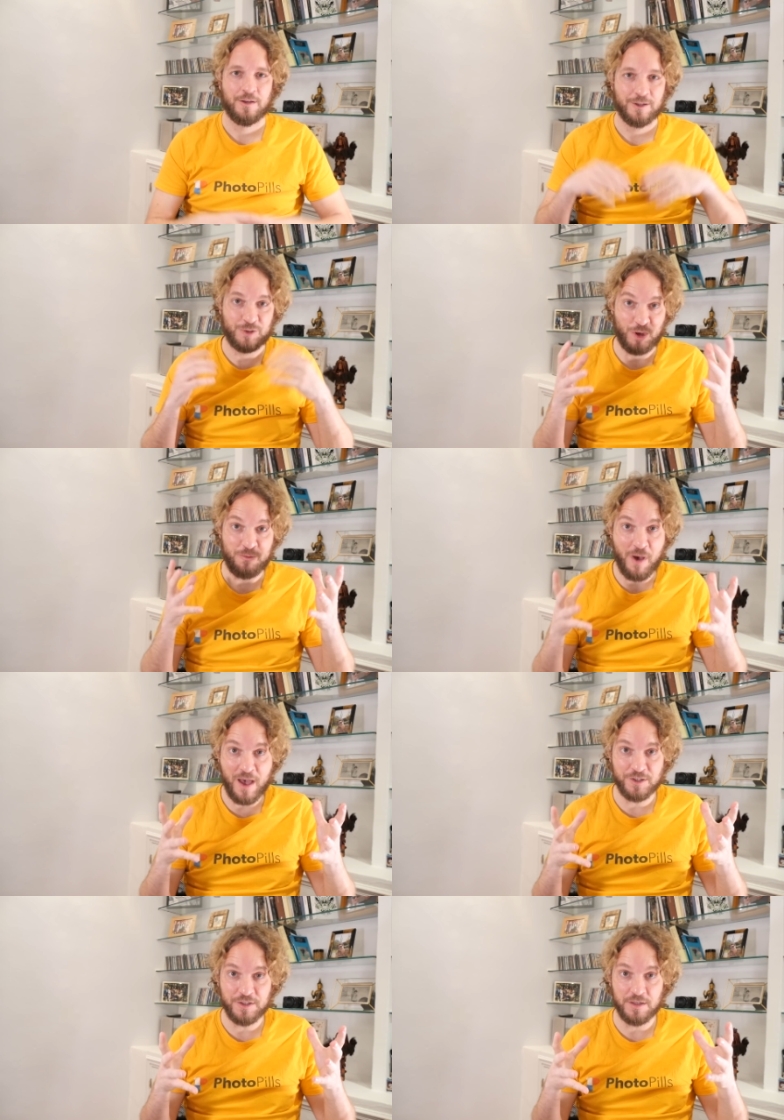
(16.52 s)
So
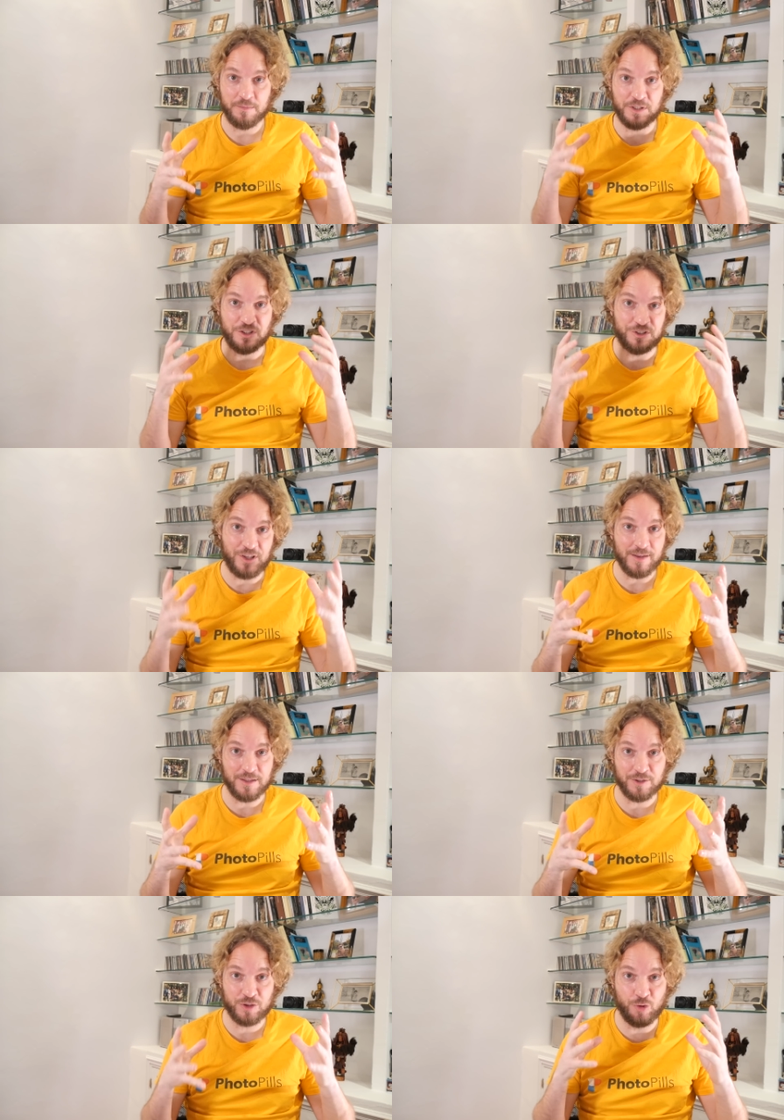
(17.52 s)
imagine a
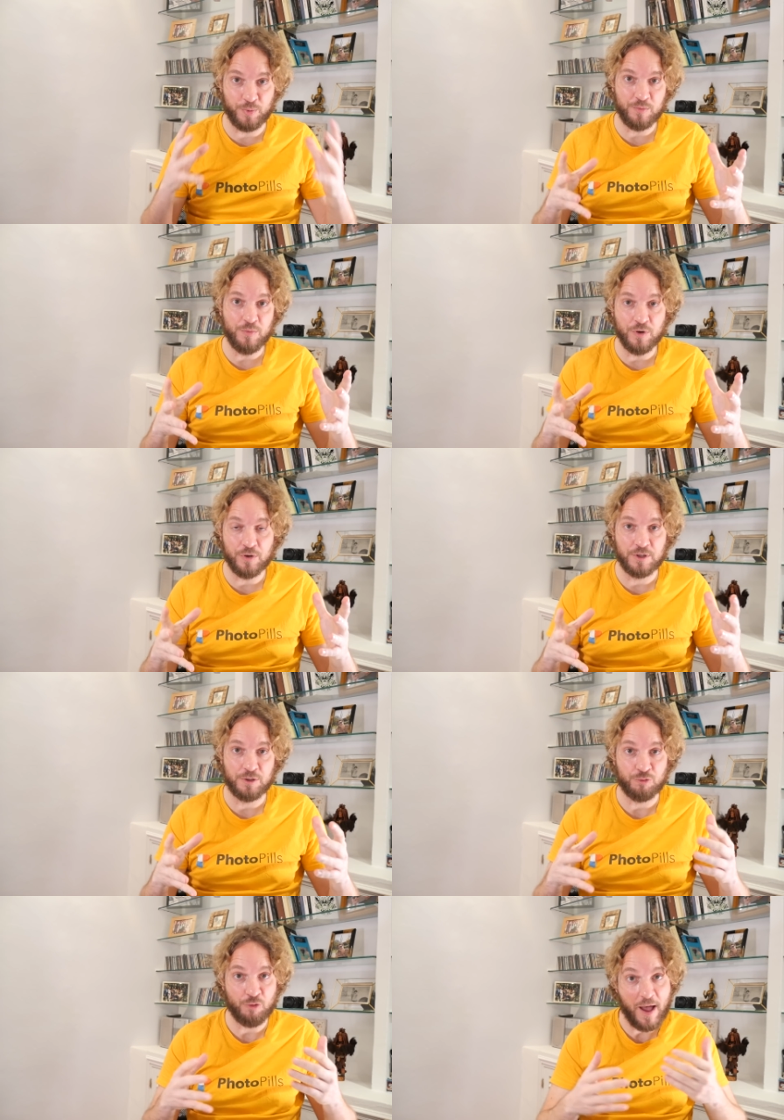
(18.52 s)
majestic supermoon
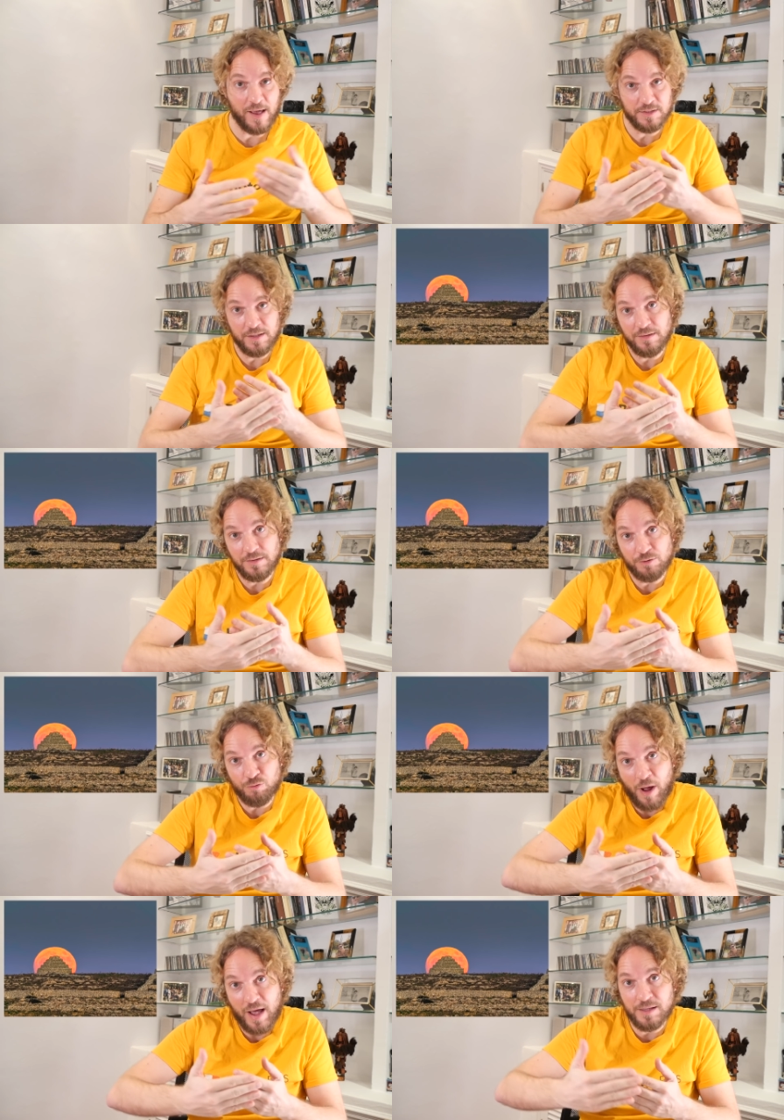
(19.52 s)
rising
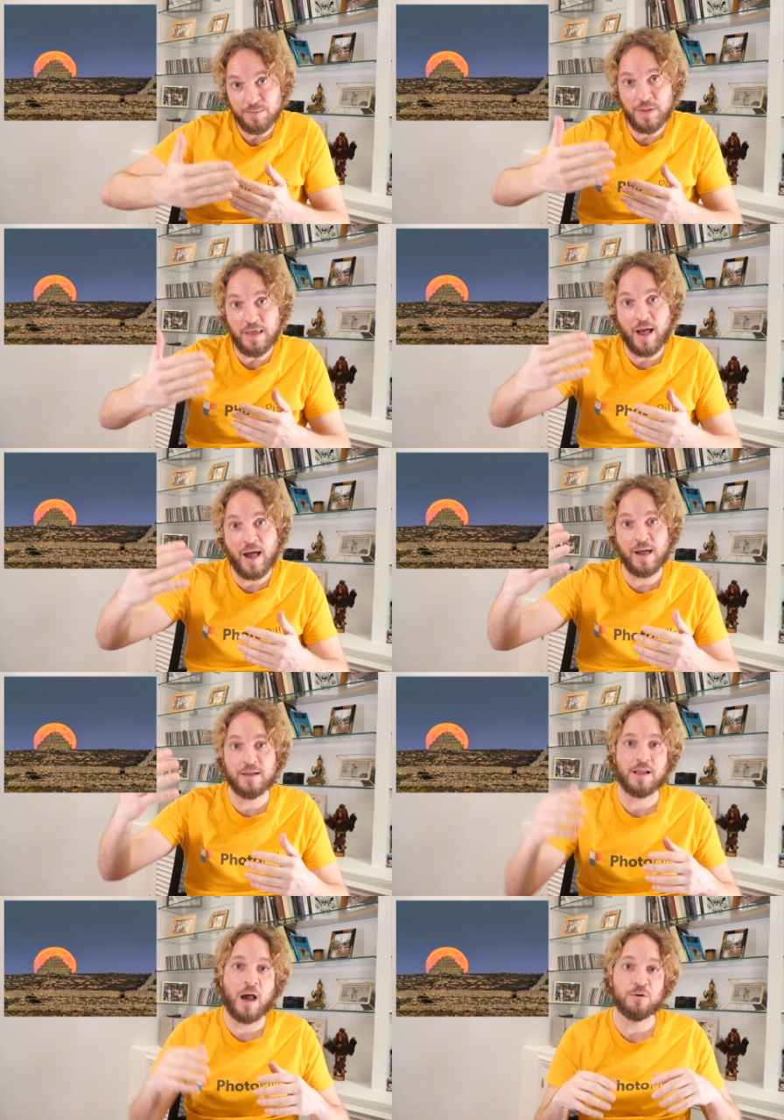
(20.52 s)
right
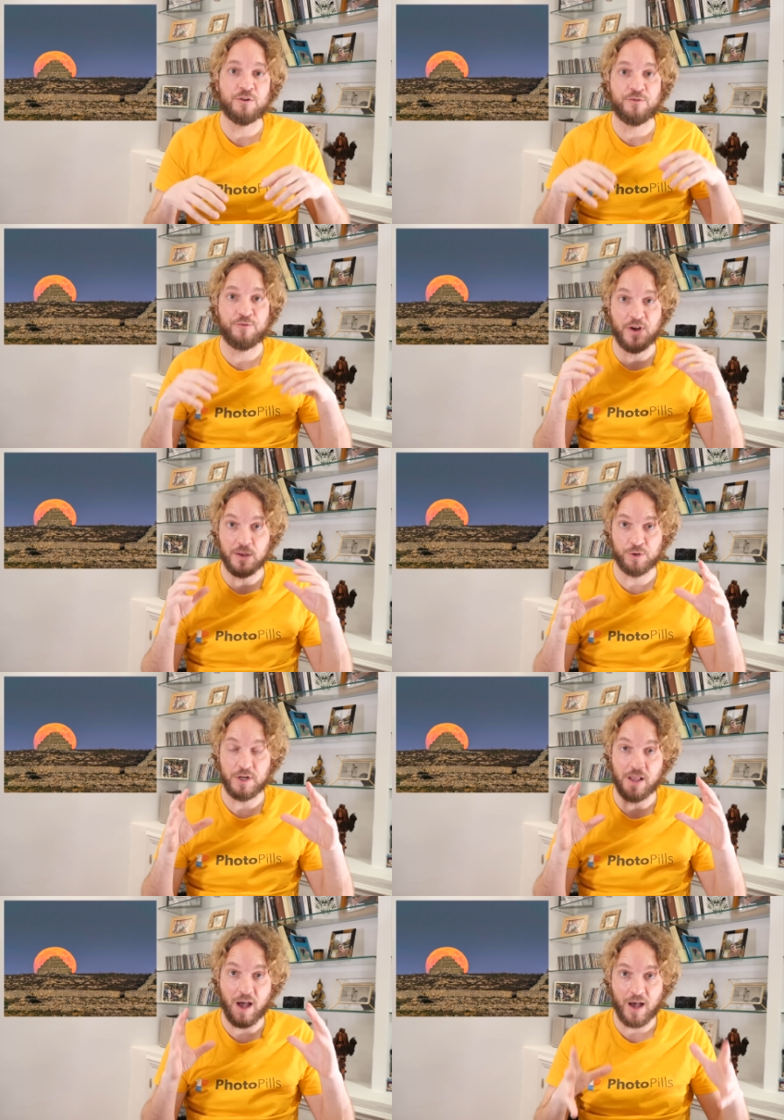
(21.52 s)
behind our
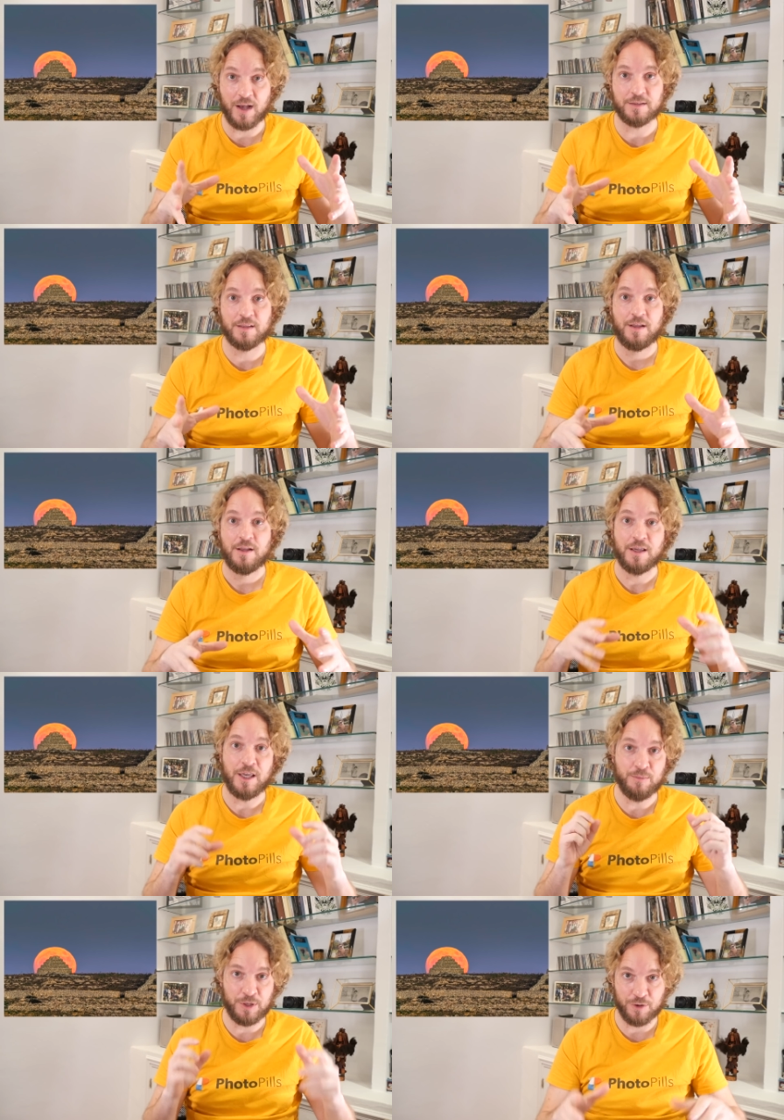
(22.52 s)
favorite hut
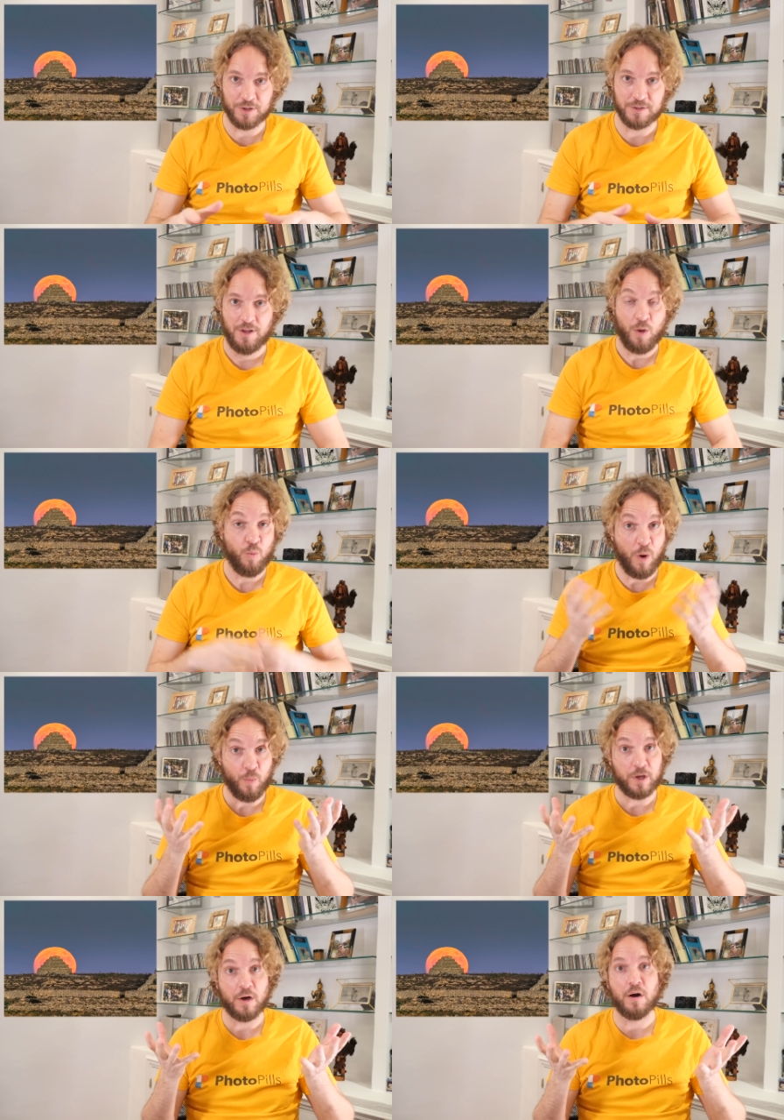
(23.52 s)
in Menorca, what
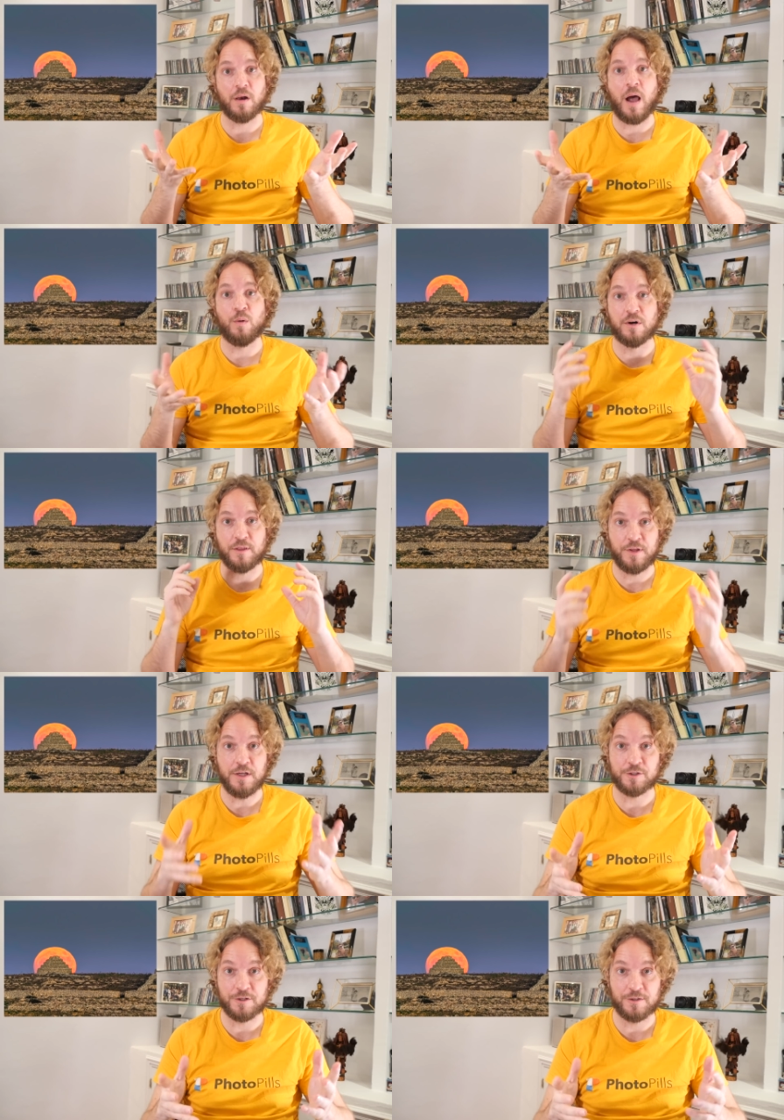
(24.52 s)
we call our
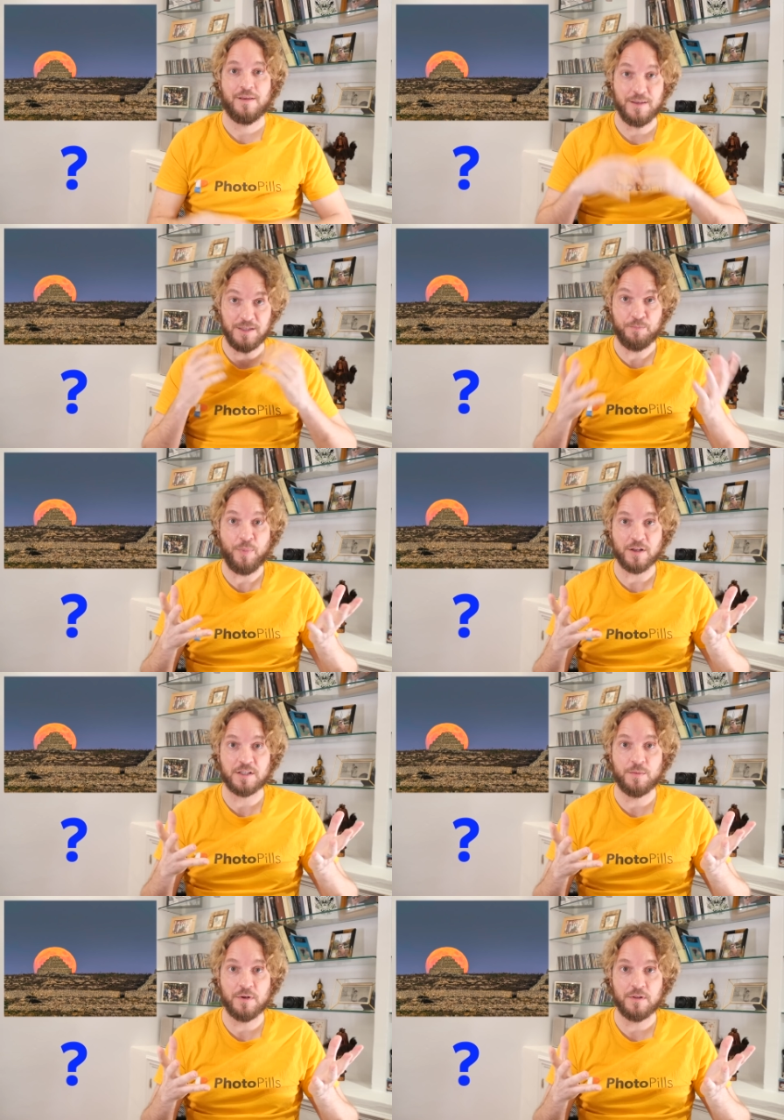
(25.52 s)
theater. Is it
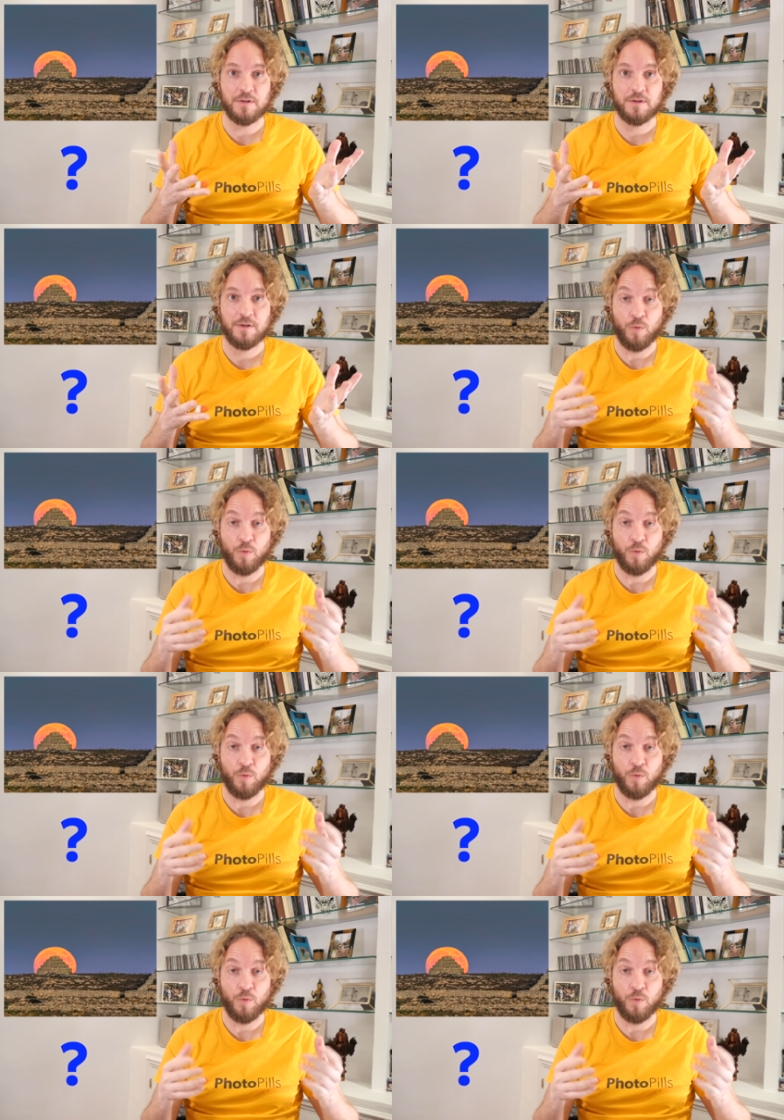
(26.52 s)
possible?